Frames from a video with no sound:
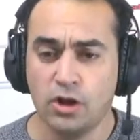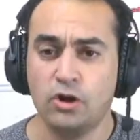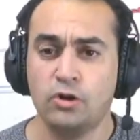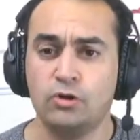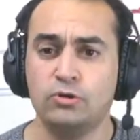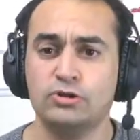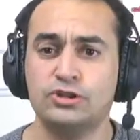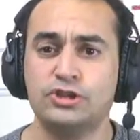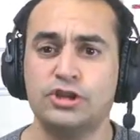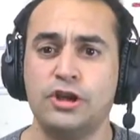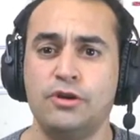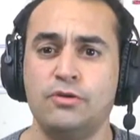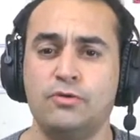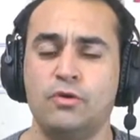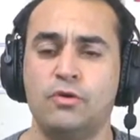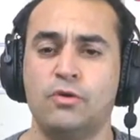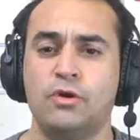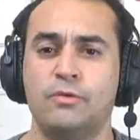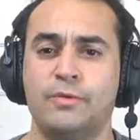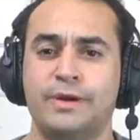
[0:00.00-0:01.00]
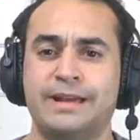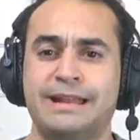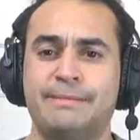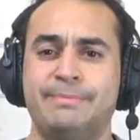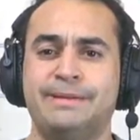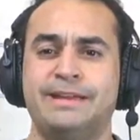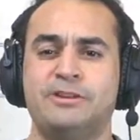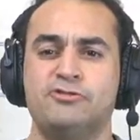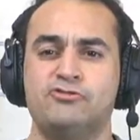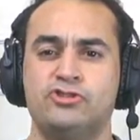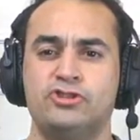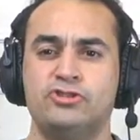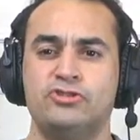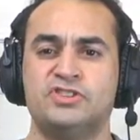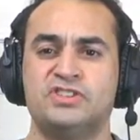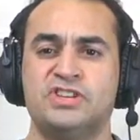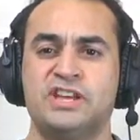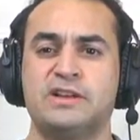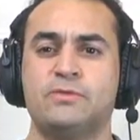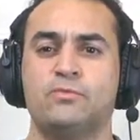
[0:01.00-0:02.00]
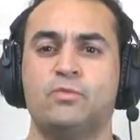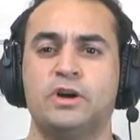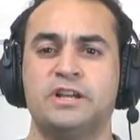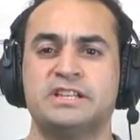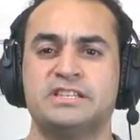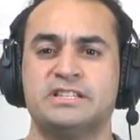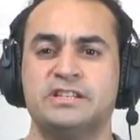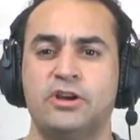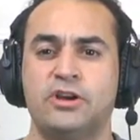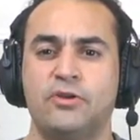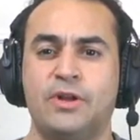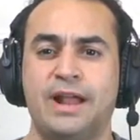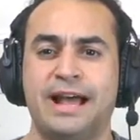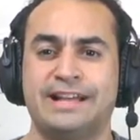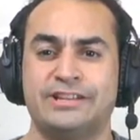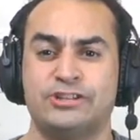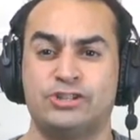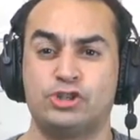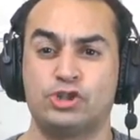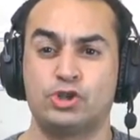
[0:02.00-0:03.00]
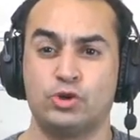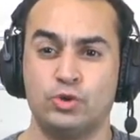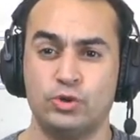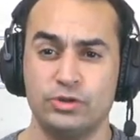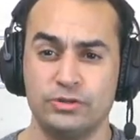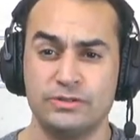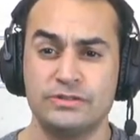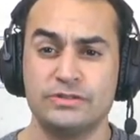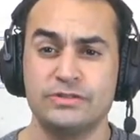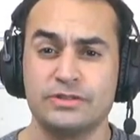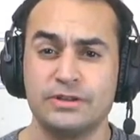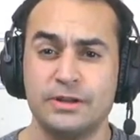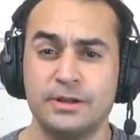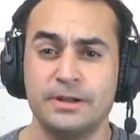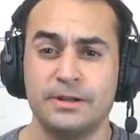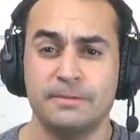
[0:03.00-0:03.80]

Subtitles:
Also, we're going to be introducing what is known as shorts.